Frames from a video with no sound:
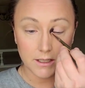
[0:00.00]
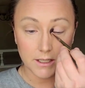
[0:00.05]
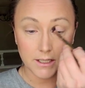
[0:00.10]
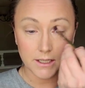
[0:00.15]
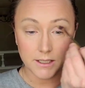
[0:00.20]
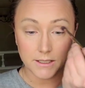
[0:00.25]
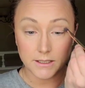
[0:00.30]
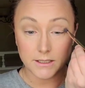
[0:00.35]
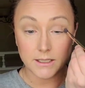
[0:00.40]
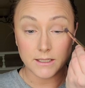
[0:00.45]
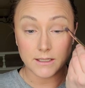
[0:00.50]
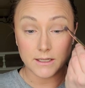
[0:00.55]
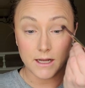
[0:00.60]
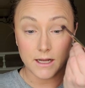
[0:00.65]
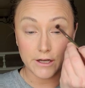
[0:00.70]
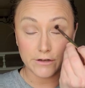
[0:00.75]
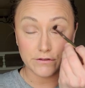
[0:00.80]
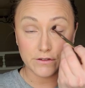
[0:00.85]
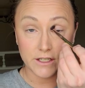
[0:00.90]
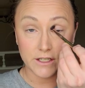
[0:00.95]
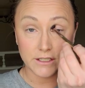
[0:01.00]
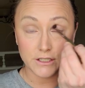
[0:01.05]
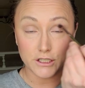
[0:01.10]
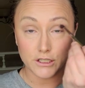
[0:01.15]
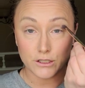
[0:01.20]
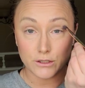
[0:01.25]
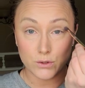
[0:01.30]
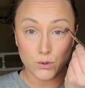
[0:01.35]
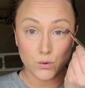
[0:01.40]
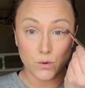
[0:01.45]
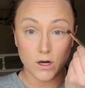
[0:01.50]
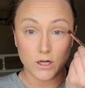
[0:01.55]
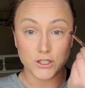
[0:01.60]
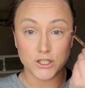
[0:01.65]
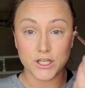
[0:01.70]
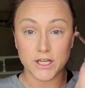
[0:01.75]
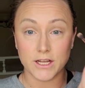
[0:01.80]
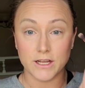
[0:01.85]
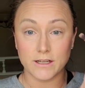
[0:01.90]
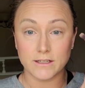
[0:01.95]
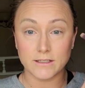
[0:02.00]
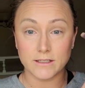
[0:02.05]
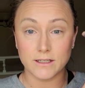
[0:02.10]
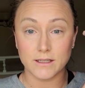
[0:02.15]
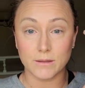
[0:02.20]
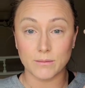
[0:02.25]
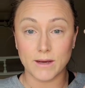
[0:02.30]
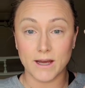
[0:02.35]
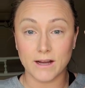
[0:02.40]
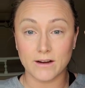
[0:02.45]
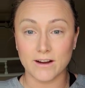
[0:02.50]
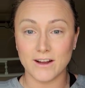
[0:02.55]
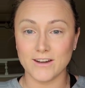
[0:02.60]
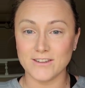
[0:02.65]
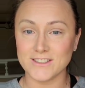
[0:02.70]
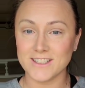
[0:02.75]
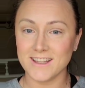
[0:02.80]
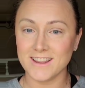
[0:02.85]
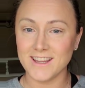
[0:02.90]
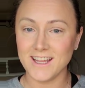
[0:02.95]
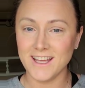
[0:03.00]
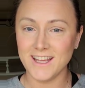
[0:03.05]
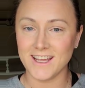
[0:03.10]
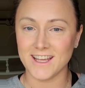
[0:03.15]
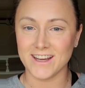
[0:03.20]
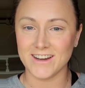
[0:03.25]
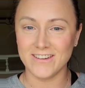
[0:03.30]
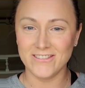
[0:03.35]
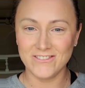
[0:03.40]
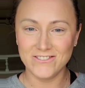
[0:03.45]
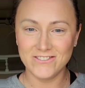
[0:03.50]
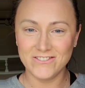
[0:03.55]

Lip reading: And I've continued watching it in the background. Thank you.